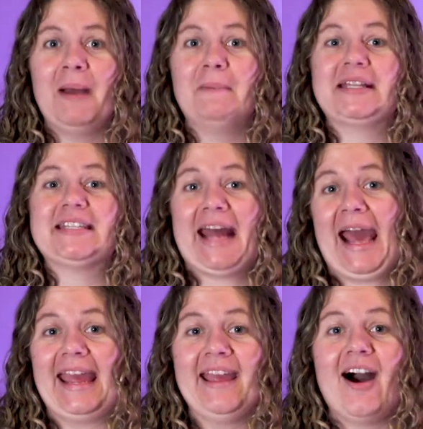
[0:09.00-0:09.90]
But
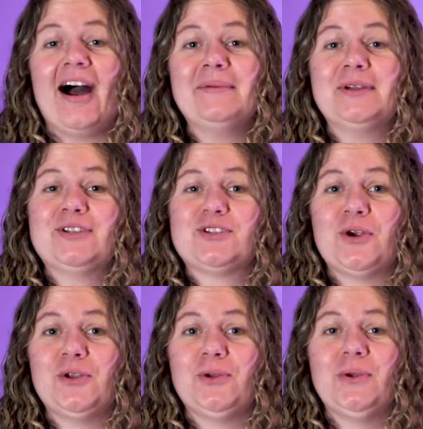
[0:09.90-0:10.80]
today, I'm gonna to show
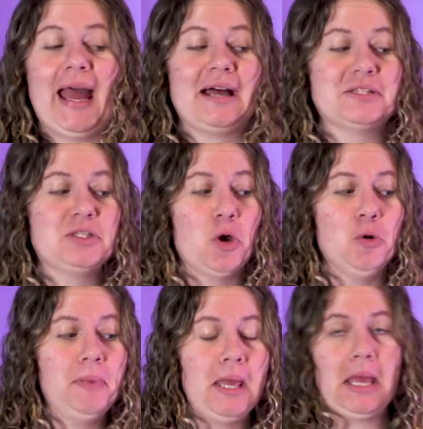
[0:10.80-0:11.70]
you how soap